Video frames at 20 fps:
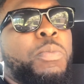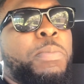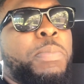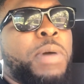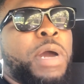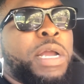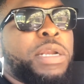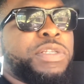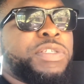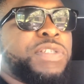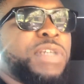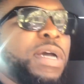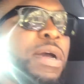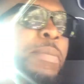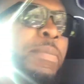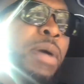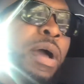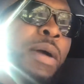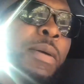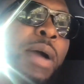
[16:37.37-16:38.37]
by the time
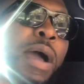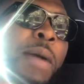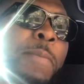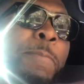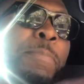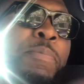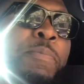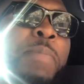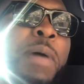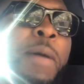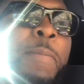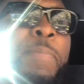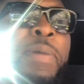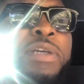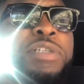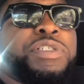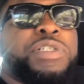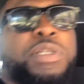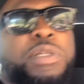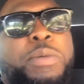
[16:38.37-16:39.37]
I
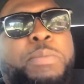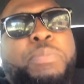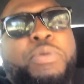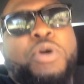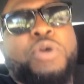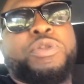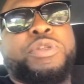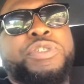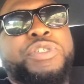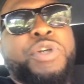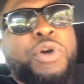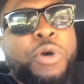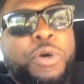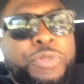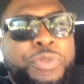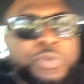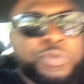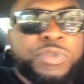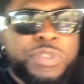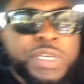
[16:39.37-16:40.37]
basically bought this car
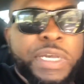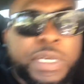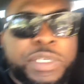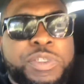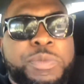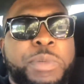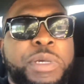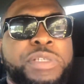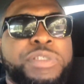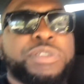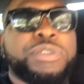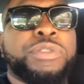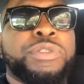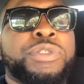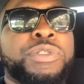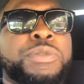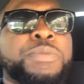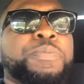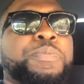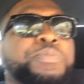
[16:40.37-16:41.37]
through text
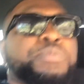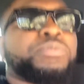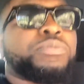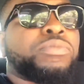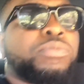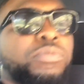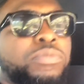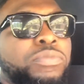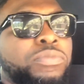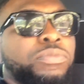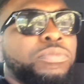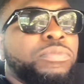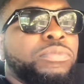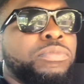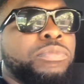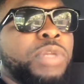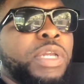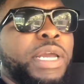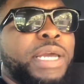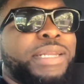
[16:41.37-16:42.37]
message.
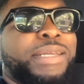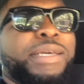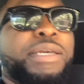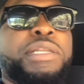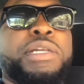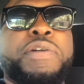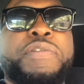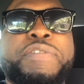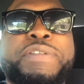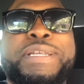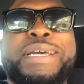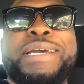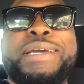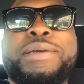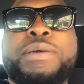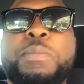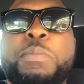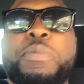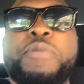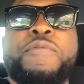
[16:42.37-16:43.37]
At the end of the day,
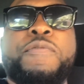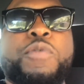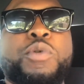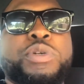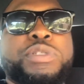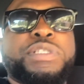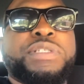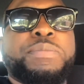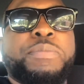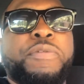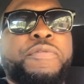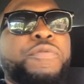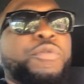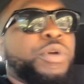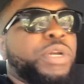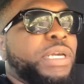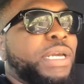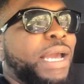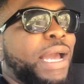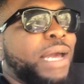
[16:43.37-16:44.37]
before
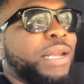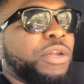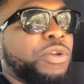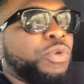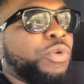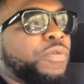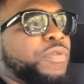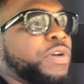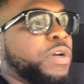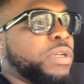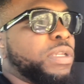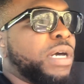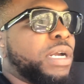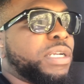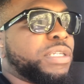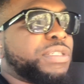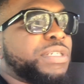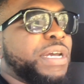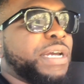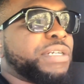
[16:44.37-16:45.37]
they added North
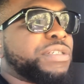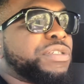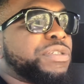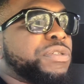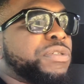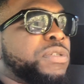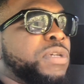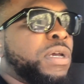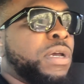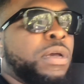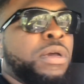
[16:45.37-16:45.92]
Carolina taxes,